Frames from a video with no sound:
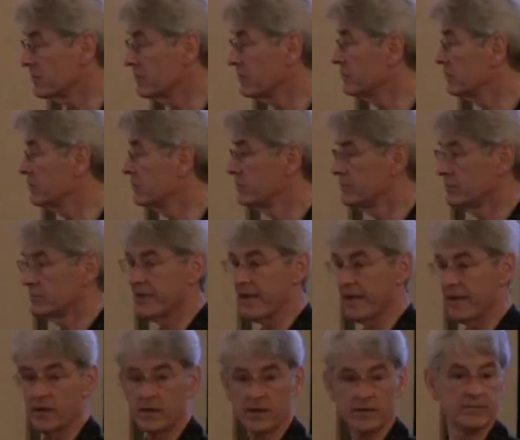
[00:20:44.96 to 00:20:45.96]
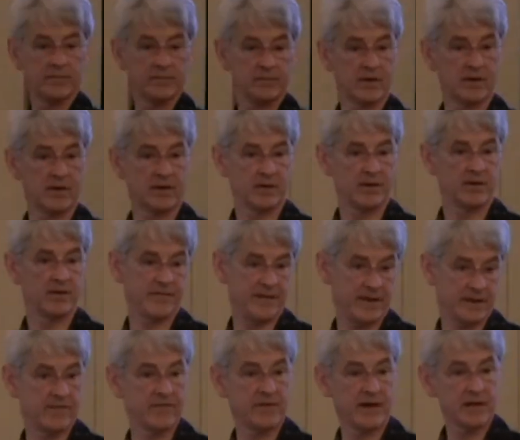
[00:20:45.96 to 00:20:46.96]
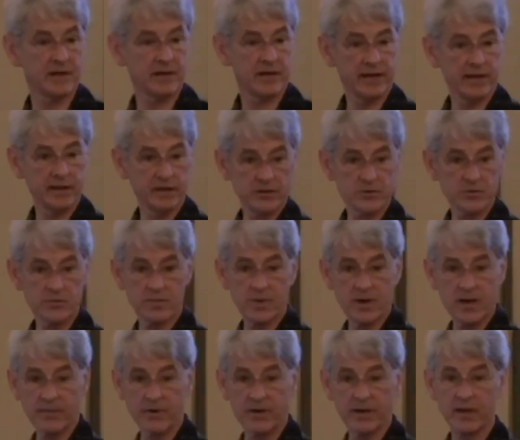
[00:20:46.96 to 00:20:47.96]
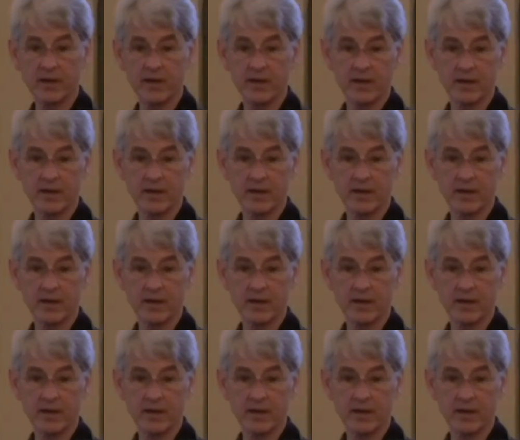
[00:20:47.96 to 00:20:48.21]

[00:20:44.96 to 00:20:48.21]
who take it are, are in effect violating intellectual property.